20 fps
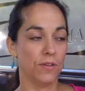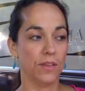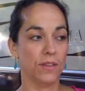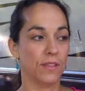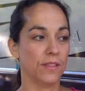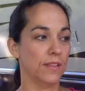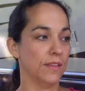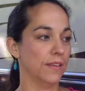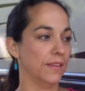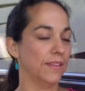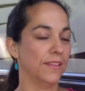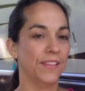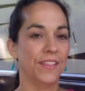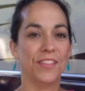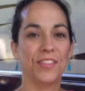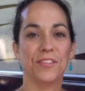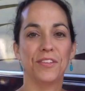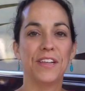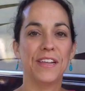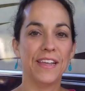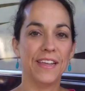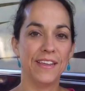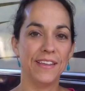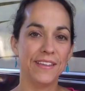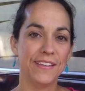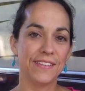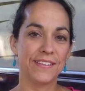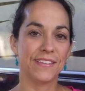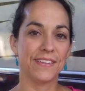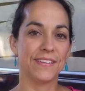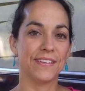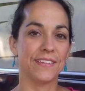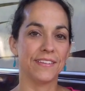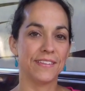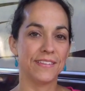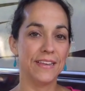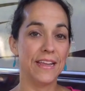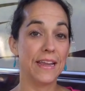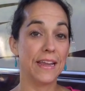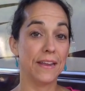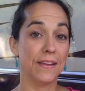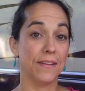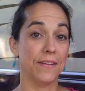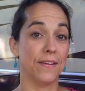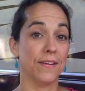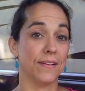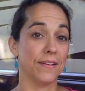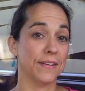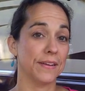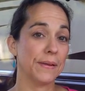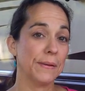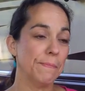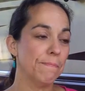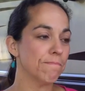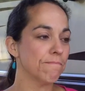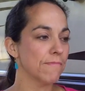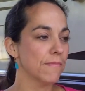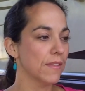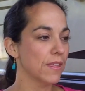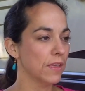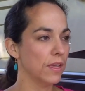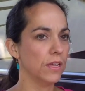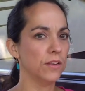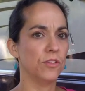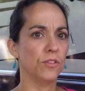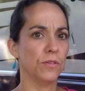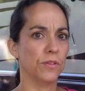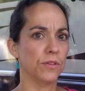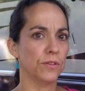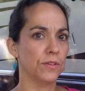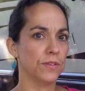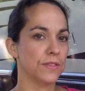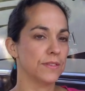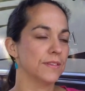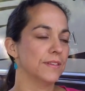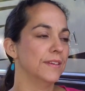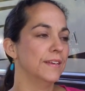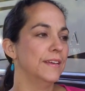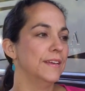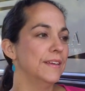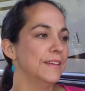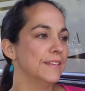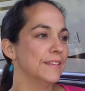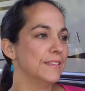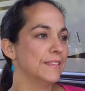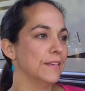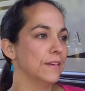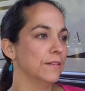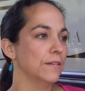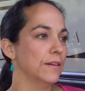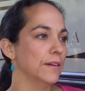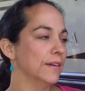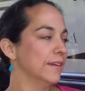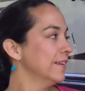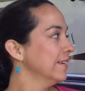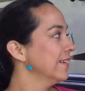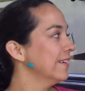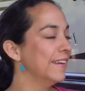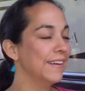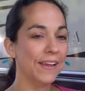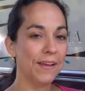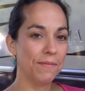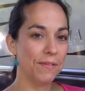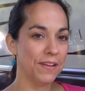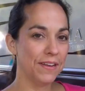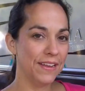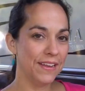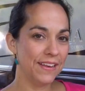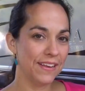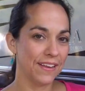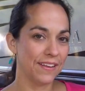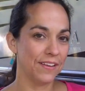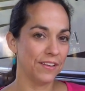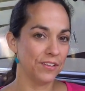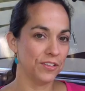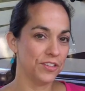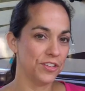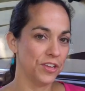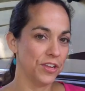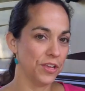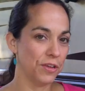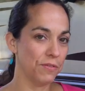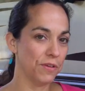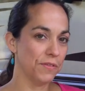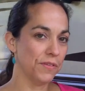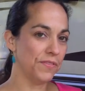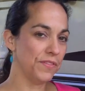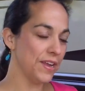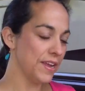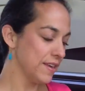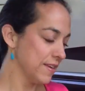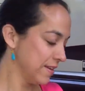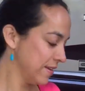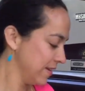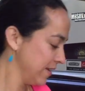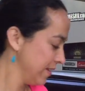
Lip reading: with 3 kids, a snake and a dog, and 2 adults. So come on in and I'll show you what we've done.